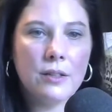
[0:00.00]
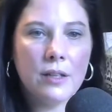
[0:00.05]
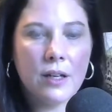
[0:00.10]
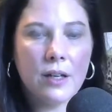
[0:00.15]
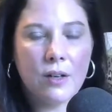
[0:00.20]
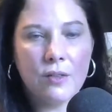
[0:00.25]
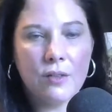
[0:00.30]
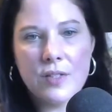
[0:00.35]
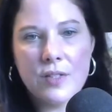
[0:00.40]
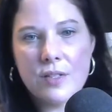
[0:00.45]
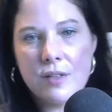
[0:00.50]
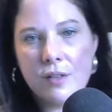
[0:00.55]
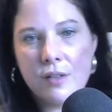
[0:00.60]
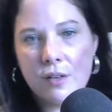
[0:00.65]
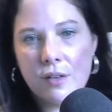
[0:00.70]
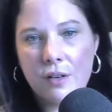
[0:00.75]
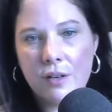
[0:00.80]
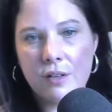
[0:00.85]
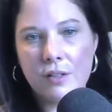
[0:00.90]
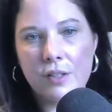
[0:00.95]
Elvis and the
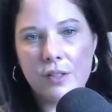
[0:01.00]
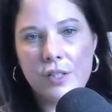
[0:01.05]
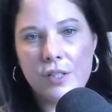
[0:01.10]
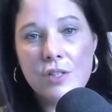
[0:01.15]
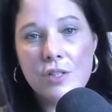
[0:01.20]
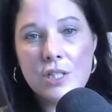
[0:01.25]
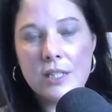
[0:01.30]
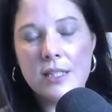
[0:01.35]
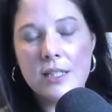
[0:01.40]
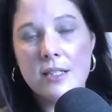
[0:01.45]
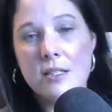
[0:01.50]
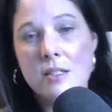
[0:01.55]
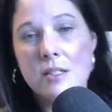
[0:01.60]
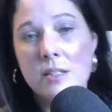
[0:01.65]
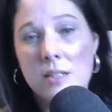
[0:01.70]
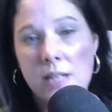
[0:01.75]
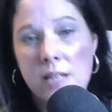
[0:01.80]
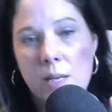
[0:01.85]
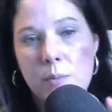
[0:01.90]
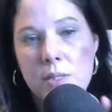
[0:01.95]
Colonel. You should listen to
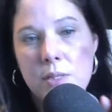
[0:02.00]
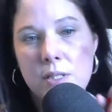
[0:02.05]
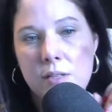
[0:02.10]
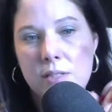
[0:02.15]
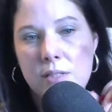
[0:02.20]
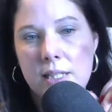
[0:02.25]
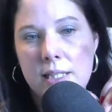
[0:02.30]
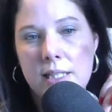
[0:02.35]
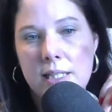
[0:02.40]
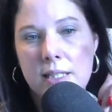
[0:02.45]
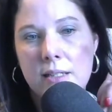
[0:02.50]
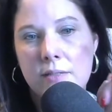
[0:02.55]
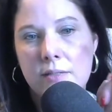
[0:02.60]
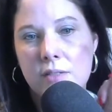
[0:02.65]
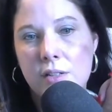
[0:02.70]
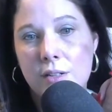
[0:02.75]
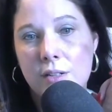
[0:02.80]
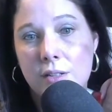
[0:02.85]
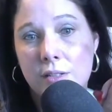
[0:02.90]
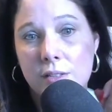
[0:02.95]
the episodes I did of the
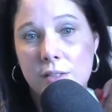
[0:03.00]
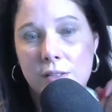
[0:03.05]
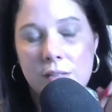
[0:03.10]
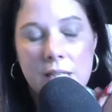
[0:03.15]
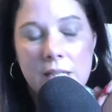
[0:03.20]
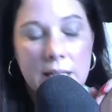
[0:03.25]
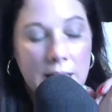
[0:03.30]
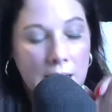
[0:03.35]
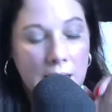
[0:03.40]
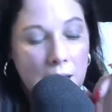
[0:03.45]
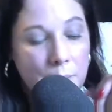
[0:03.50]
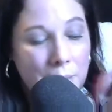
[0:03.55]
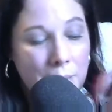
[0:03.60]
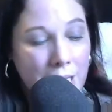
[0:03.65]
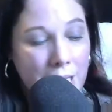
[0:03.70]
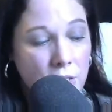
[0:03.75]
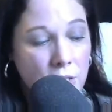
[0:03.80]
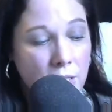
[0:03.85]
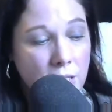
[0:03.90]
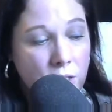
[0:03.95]
Colonel. It
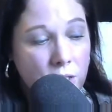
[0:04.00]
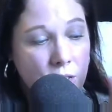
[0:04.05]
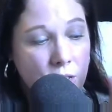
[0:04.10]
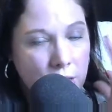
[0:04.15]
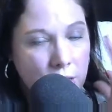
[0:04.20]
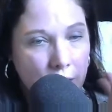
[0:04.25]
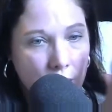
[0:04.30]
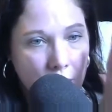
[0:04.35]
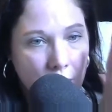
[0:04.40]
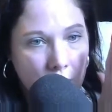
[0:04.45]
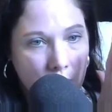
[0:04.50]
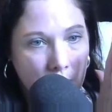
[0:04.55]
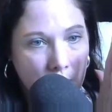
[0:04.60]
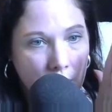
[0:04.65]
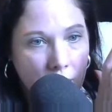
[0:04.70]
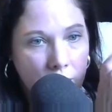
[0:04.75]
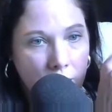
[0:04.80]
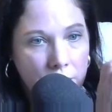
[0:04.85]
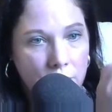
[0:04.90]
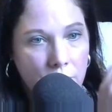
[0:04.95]
may change your
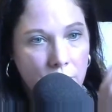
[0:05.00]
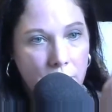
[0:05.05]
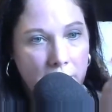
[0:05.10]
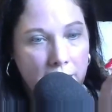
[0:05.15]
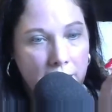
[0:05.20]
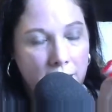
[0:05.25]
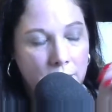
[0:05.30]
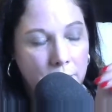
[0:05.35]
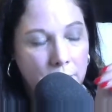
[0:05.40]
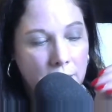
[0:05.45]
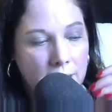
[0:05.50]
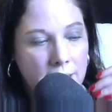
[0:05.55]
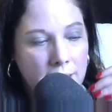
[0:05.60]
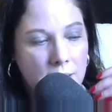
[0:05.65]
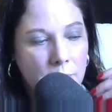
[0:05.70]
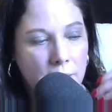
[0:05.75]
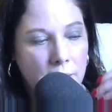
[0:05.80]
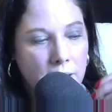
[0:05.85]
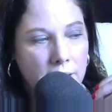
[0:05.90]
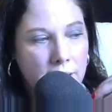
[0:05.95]
uh, your ma- mind
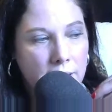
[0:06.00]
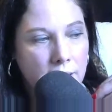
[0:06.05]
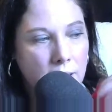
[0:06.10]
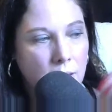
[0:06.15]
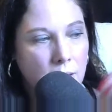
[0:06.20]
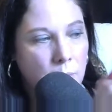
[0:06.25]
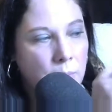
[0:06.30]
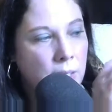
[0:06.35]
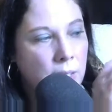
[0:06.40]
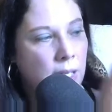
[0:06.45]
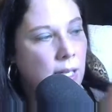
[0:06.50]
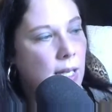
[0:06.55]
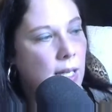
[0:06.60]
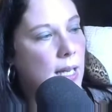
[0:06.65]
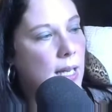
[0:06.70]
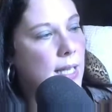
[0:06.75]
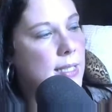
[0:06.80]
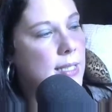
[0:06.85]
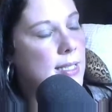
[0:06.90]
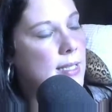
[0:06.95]
about him.
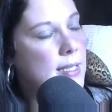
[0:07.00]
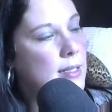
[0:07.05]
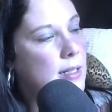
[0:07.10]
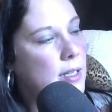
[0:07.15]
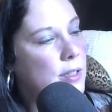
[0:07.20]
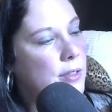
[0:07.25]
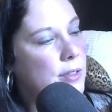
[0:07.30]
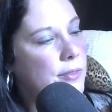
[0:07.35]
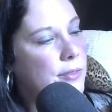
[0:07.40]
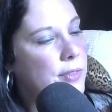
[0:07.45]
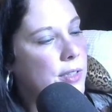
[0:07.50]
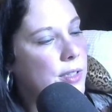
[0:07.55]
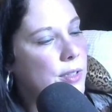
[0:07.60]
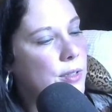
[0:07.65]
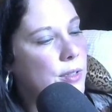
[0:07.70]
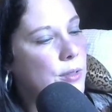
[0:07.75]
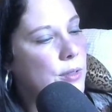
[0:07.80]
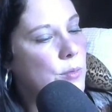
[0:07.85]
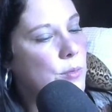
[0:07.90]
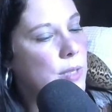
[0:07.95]
I did an
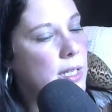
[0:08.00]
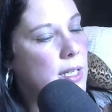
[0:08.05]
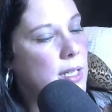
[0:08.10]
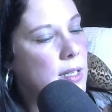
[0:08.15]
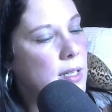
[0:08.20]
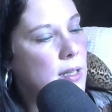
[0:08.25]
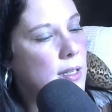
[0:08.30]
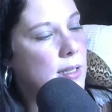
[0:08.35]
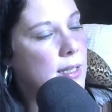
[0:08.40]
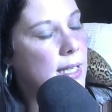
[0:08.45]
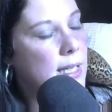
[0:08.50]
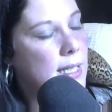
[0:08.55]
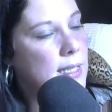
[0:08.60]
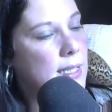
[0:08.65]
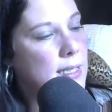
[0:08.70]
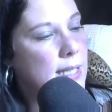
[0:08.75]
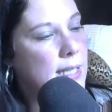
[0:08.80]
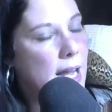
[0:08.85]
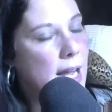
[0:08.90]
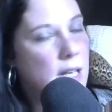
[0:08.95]
interview with Alana
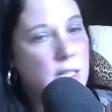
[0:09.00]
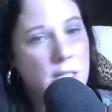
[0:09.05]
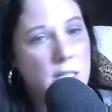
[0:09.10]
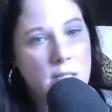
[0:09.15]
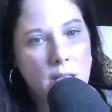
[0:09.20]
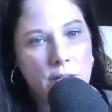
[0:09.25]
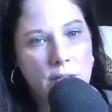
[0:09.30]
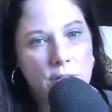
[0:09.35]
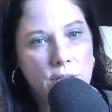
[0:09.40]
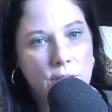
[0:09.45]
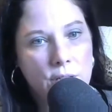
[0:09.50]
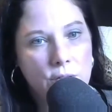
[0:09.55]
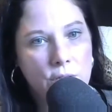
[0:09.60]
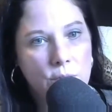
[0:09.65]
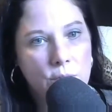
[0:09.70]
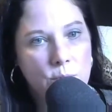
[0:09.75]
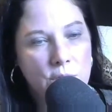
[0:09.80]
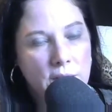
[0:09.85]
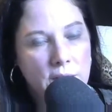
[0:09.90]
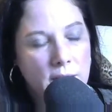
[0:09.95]
Nash is on the
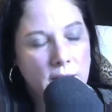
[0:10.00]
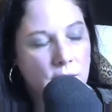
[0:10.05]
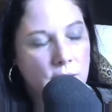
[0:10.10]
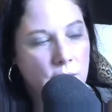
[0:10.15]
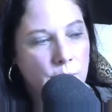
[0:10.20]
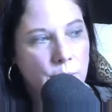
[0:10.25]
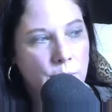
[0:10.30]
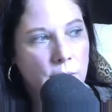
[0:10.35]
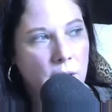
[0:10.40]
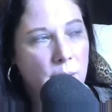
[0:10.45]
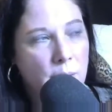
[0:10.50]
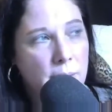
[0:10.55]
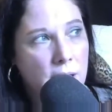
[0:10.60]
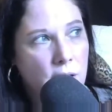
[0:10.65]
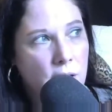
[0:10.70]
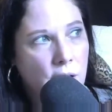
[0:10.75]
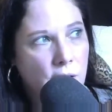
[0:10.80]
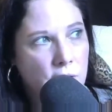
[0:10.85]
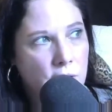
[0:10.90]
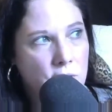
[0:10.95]
YouTube channel
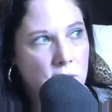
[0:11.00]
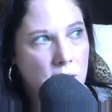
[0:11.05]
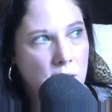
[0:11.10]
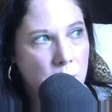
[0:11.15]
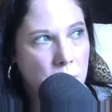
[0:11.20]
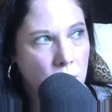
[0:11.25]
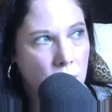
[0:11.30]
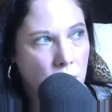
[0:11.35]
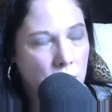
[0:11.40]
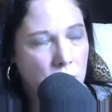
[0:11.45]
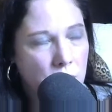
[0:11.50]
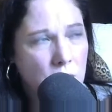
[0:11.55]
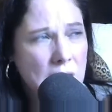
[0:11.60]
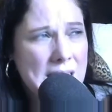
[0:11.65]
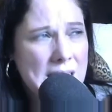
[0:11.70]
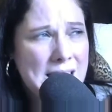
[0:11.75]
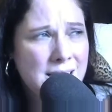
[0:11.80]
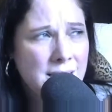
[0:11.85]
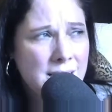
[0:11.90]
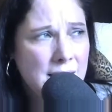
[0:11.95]
about Colonel Tom Parker.
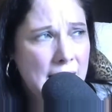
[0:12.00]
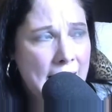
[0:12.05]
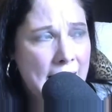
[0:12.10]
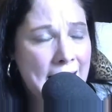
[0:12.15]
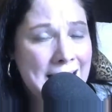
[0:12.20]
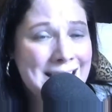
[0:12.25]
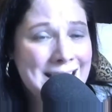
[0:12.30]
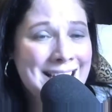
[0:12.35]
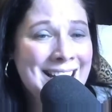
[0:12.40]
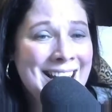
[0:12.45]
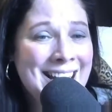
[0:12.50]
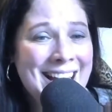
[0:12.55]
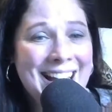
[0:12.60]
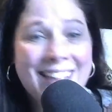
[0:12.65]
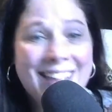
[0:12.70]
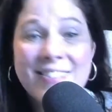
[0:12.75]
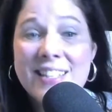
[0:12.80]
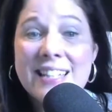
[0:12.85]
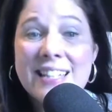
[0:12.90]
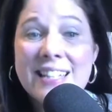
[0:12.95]
Listen to that
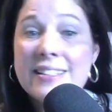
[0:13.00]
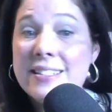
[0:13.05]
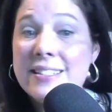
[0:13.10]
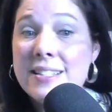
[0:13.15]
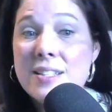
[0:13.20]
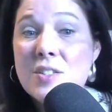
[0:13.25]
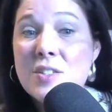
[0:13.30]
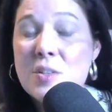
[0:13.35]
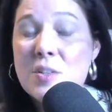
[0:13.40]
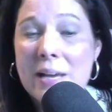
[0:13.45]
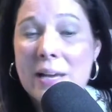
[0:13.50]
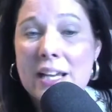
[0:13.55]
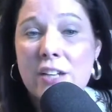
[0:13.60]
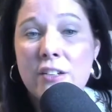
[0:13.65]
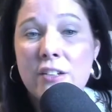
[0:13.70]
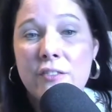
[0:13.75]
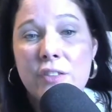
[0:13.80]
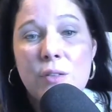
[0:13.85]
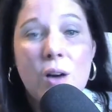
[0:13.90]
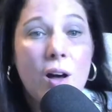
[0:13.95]
and then listen to my
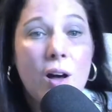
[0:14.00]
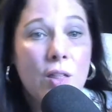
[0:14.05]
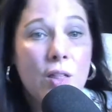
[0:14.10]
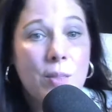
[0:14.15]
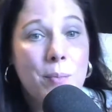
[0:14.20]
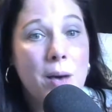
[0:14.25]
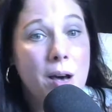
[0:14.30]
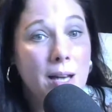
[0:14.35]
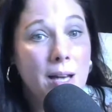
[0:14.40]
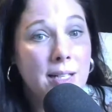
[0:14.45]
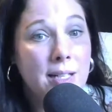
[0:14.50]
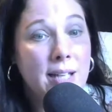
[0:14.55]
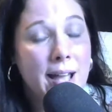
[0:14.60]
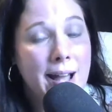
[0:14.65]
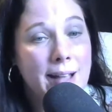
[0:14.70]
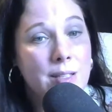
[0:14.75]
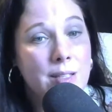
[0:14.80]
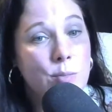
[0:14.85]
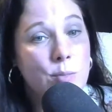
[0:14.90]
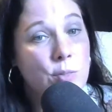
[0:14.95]
interview on the
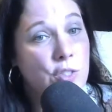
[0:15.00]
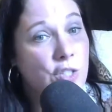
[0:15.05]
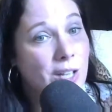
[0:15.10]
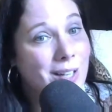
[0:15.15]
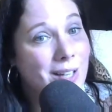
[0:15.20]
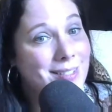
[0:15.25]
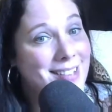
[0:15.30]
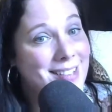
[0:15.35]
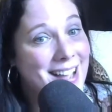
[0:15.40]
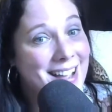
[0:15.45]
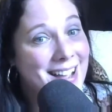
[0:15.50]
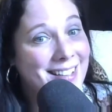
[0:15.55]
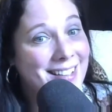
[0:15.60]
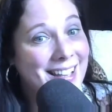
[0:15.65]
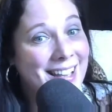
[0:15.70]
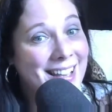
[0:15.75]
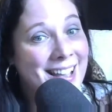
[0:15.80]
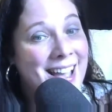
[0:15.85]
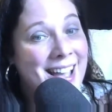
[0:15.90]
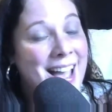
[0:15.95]
podcast with John
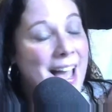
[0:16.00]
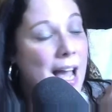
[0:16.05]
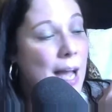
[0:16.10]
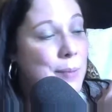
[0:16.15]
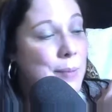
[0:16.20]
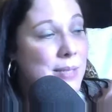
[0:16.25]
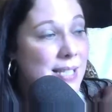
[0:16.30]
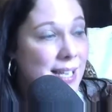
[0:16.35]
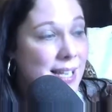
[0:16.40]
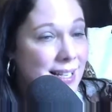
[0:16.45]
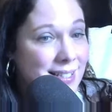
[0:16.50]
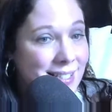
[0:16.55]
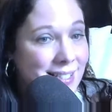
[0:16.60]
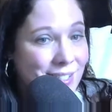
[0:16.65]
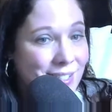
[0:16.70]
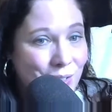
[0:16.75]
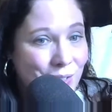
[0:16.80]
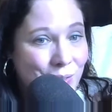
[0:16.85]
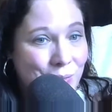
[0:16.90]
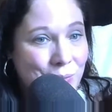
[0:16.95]
Daly. I'm telling
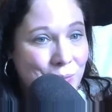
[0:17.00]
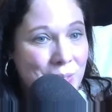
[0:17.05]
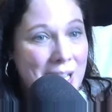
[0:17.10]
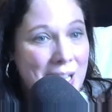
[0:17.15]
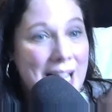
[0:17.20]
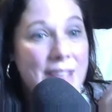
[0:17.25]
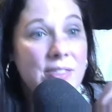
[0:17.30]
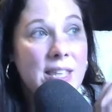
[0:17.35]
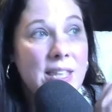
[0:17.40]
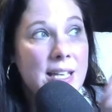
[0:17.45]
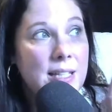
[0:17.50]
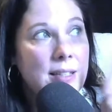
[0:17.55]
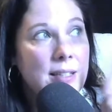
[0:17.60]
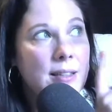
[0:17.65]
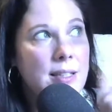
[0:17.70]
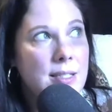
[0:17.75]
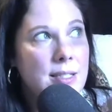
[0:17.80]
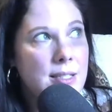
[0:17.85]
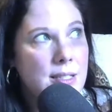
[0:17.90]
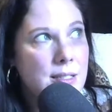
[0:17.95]
you, and then
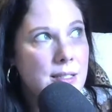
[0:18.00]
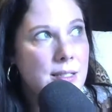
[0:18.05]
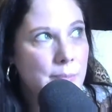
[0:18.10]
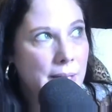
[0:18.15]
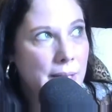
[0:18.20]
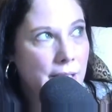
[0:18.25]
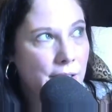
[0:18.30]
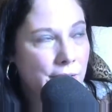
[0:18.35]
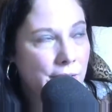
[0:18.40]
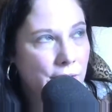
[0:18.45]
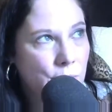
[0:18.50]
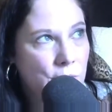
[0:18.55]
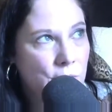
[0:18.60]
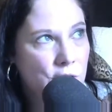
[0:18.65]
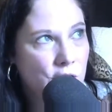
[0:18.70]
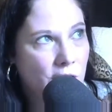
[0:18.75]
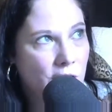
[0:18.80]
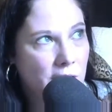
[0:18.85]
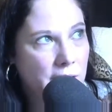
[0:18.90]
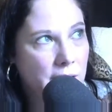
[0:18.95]
listen to my interview with
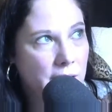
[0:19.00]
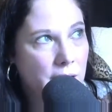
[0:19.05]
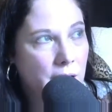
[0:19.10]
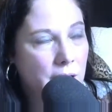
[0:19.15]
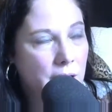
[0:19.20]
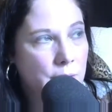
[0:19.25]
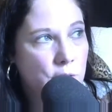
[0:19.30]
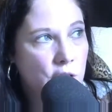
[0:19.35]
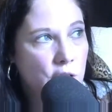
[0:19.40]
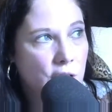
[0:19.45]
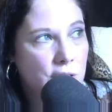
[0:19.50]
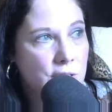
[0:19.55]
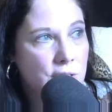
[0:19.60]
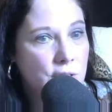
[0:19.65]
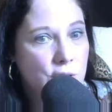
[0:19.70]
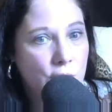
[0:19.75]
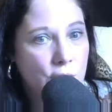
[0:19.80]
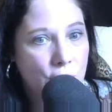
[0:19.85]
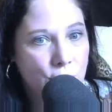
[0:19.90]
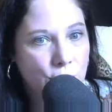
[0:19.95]
Charlotte um, Charles
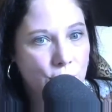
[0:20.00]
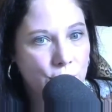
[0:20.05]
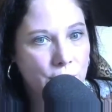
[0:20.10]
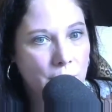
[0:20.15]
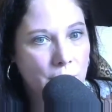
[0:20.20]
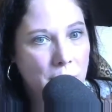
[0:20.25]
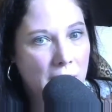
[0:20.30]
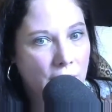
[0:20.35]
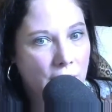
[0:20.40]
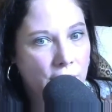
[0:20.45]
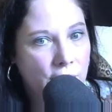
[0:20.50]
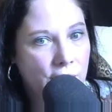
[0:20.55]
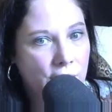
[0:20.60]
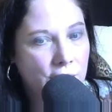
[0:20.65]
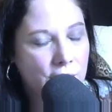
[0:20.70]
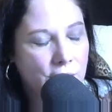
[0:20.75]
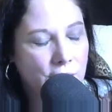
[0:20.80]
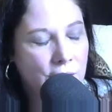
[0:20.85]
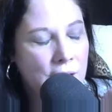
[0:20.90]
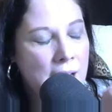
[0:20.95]
Stone about
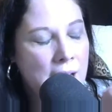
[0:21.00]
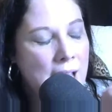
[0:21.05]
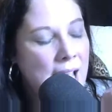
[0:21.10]
Colonel.